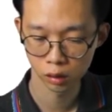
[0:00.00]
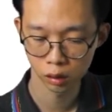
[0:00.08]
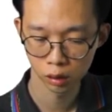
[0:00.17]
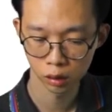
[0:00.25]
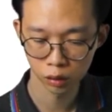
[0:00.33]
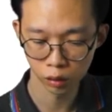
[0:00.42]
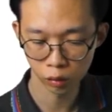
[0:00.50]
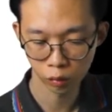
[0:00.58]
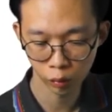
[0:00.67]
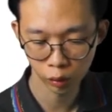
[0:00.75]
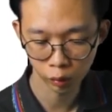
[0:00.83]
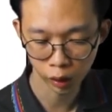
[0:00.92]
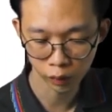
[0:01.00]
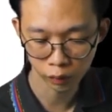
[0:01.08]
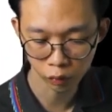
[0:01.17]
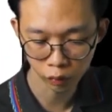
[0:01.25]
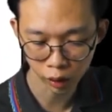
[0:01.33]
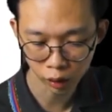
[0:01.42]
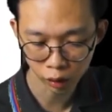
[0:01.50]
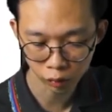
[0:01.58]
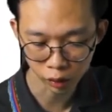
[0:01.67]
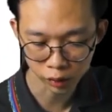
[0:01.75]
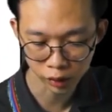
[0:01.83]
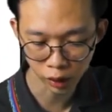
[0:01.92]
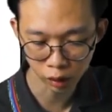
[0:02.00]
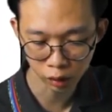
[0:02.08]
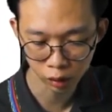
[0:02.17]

So we will have to write down the scale